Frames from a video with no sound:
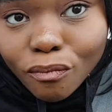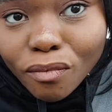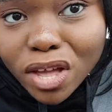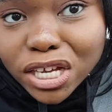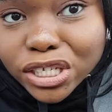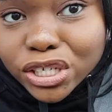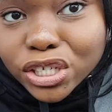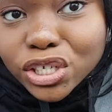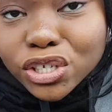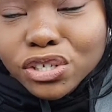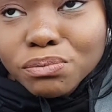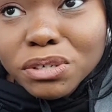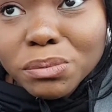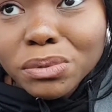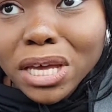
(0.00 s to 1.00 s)
See you
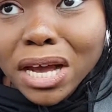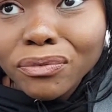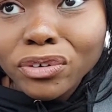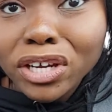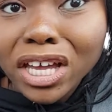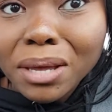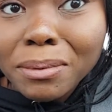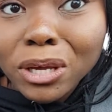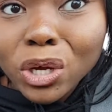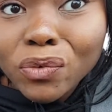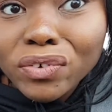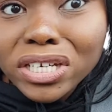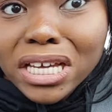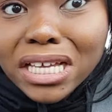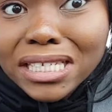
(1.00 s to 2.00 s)
maybe after I get my
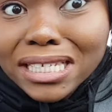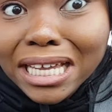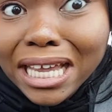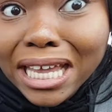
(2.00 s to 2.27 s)
COVID test.